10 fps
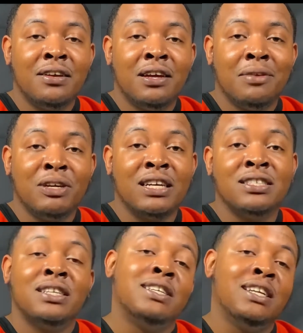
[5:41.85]

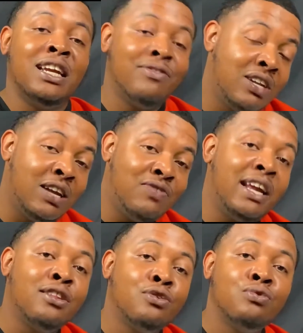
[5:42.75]
Because even if they
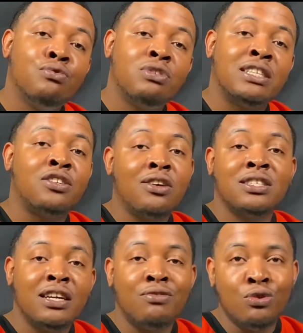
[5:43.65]
lose, as long as they
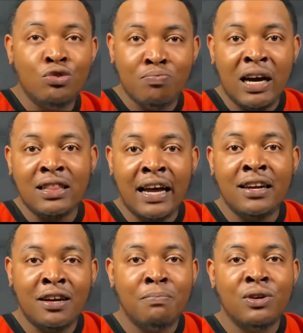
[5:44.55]
don't lose by that
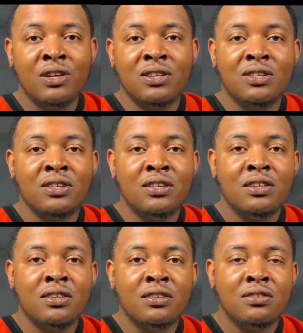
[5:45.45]
number,
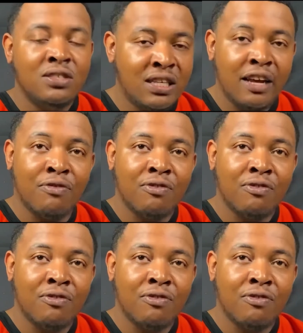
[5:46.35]
you're safe.